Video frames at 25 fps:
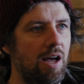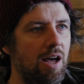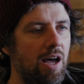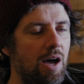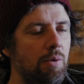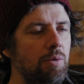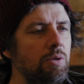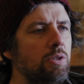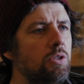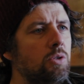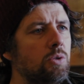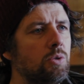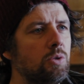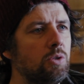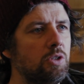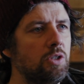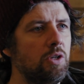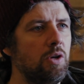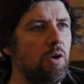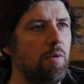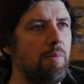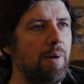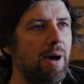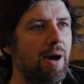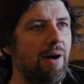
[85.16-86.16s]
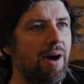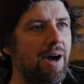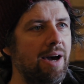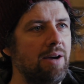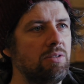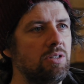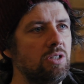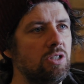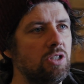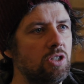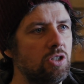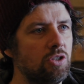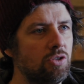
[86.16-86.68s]
I want to talk to you about how
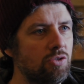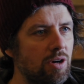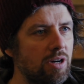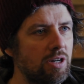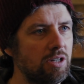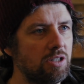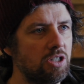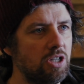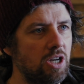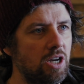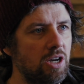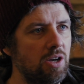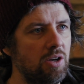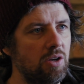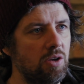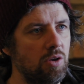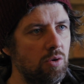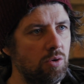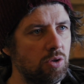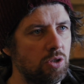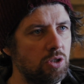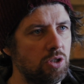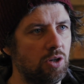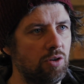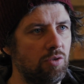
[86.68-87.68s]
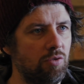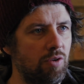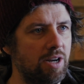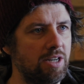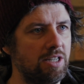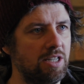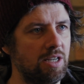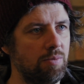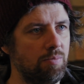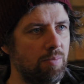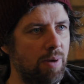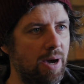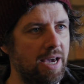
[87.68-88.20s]
to structure your
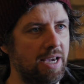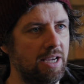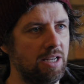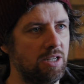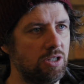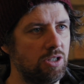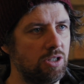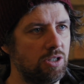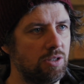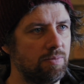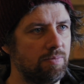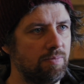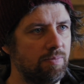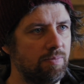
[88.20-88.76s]
songwriting page.